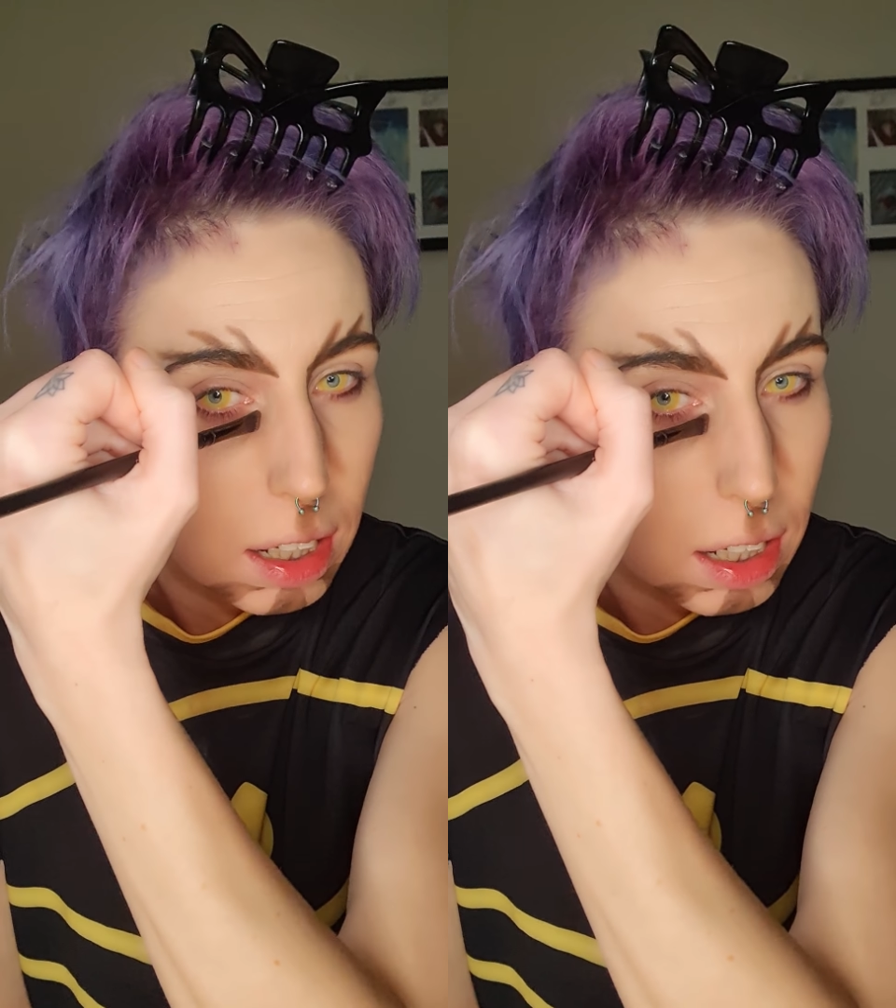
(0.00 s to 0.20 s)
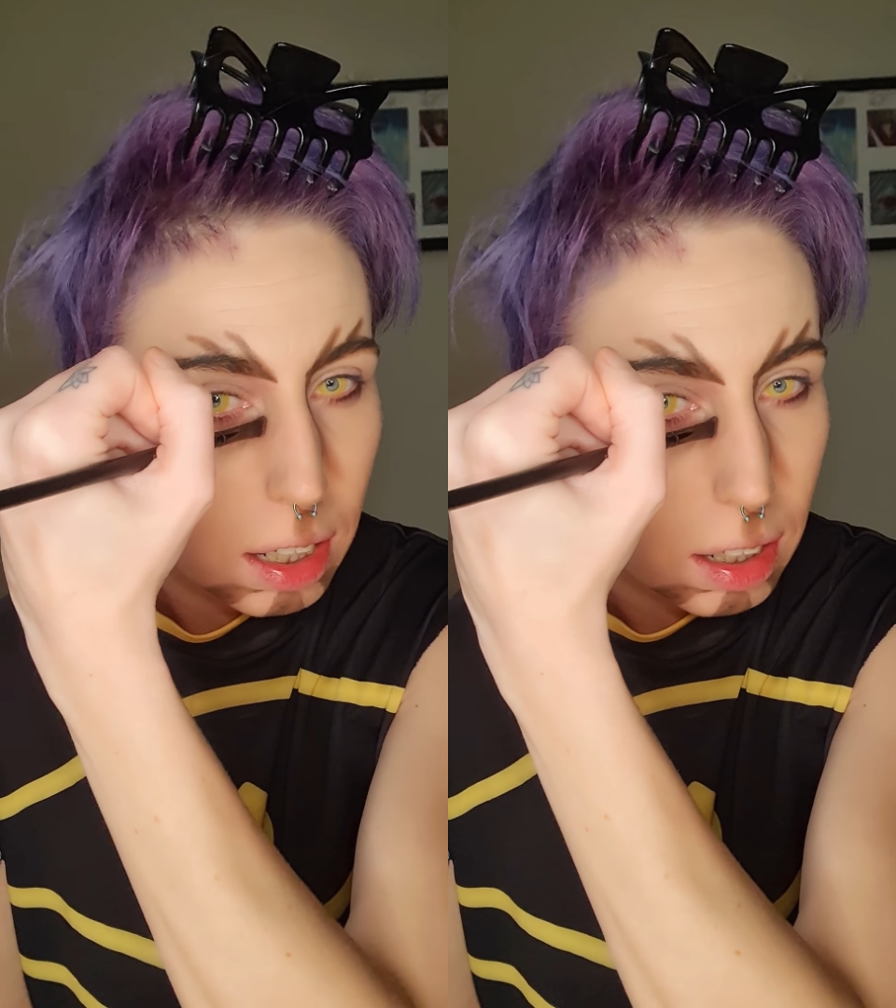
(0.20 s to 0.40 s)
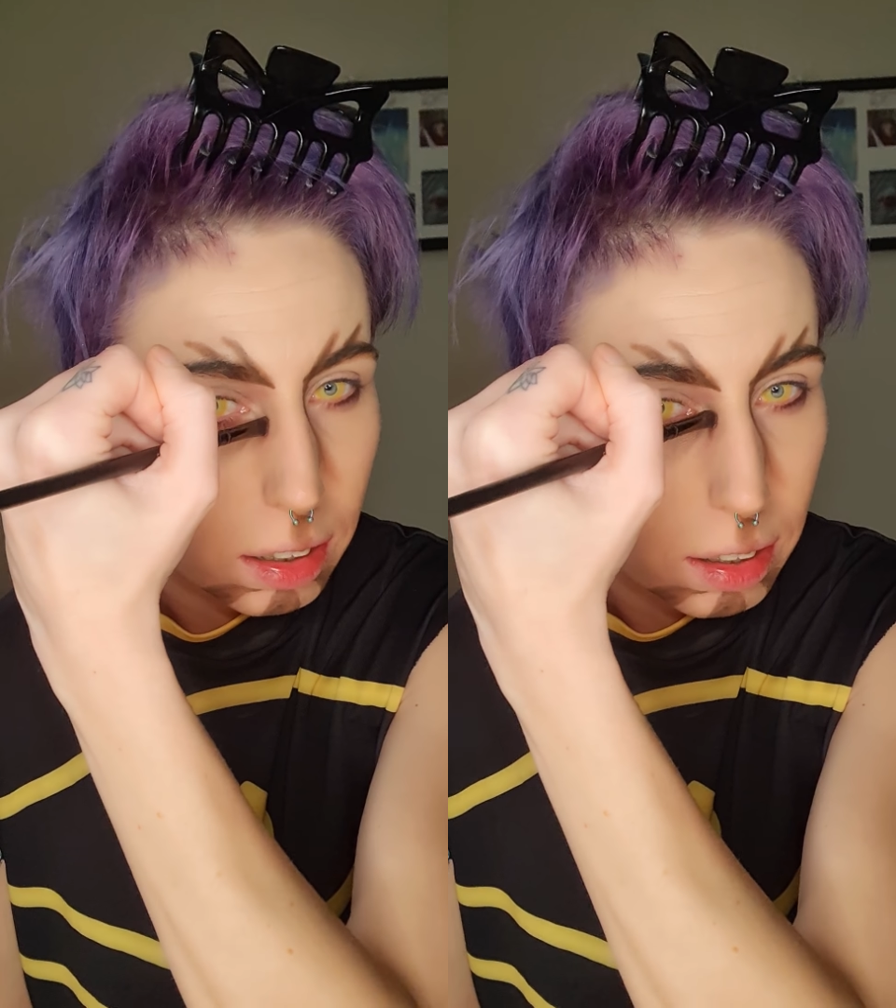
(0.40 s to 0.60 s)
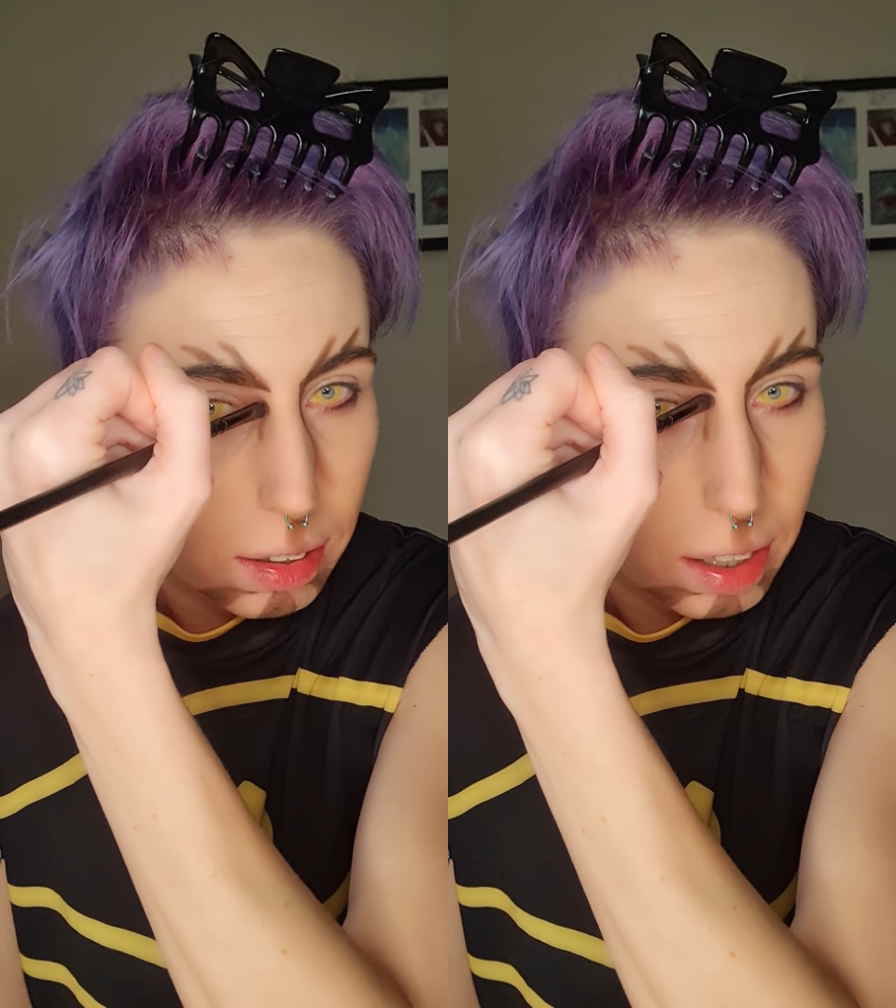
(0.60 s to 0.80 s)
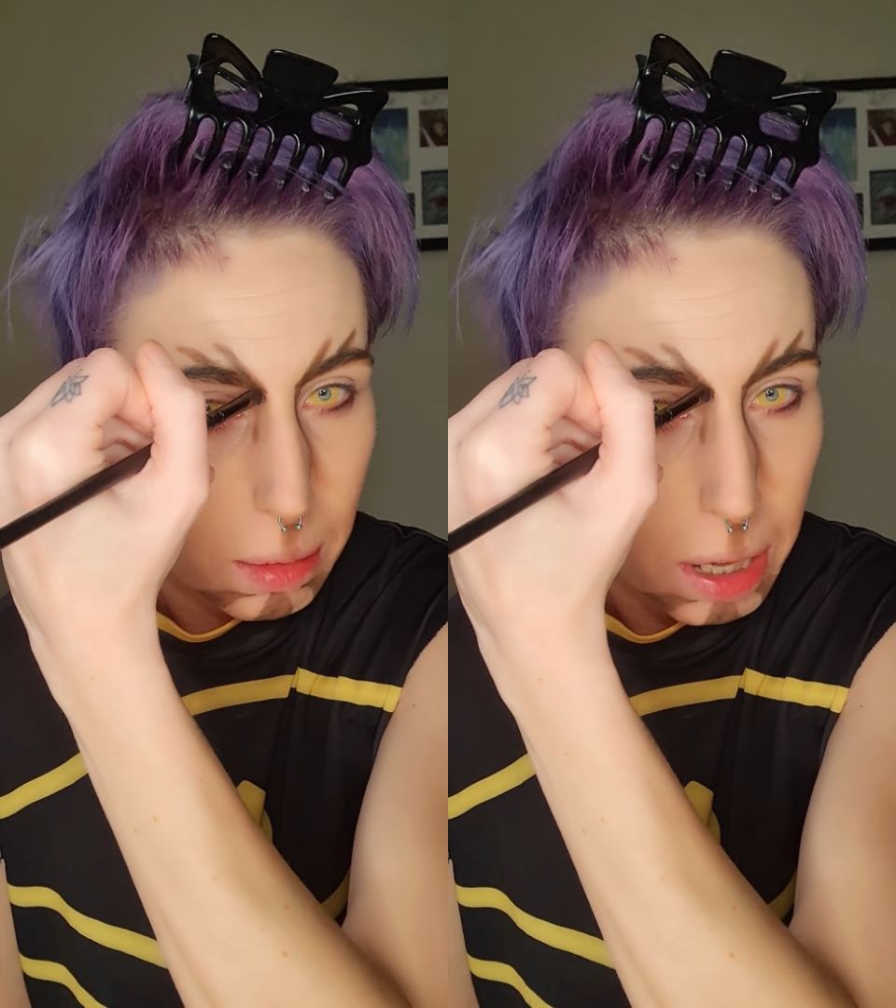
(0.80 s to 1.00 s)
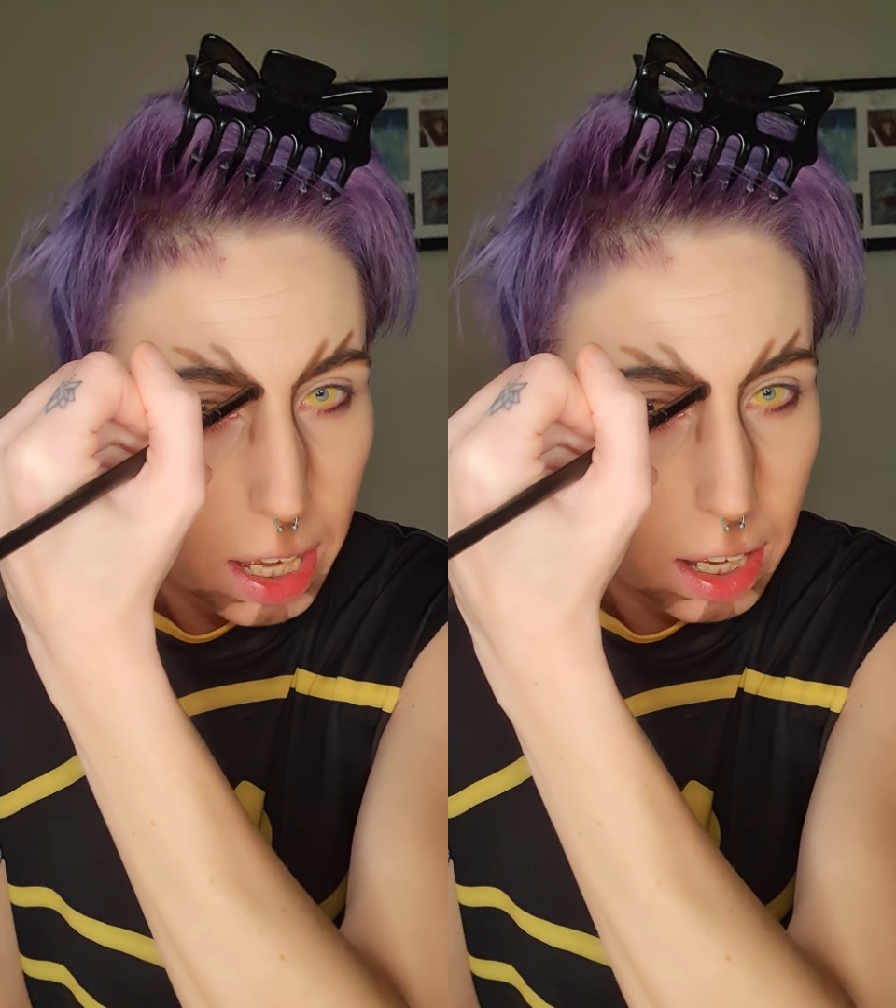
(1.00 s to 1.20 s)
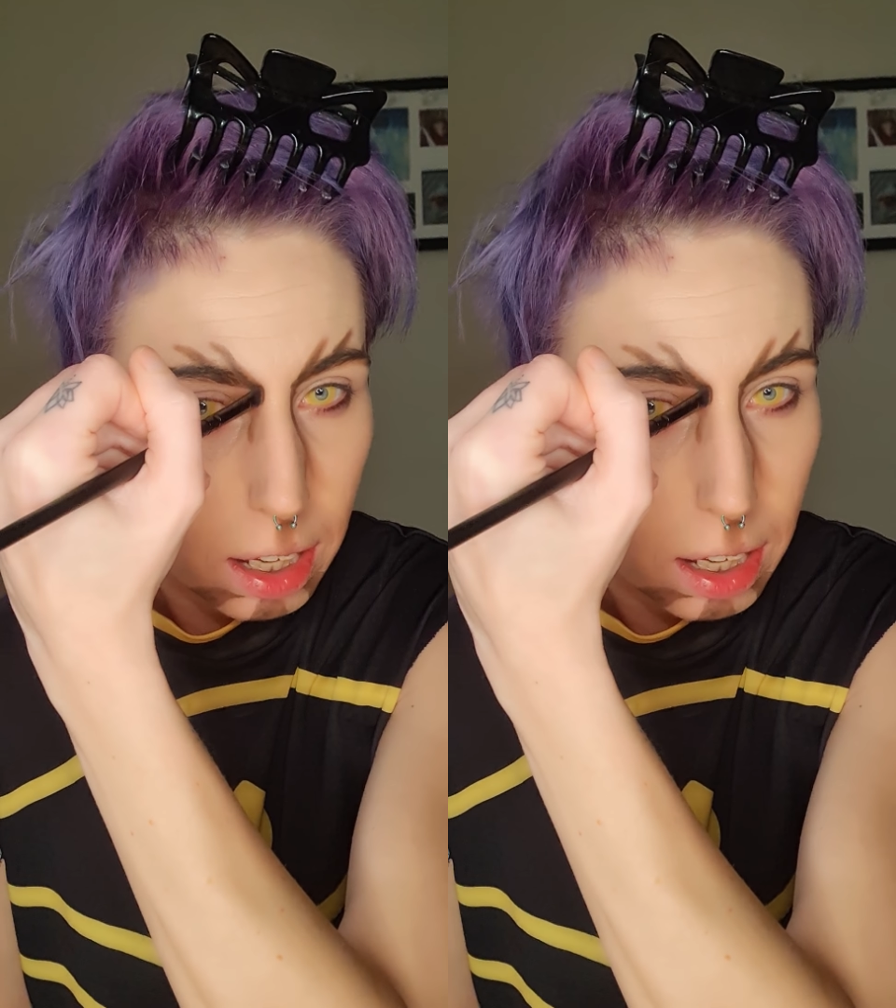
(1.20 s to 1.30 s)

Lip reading: And I do the same here,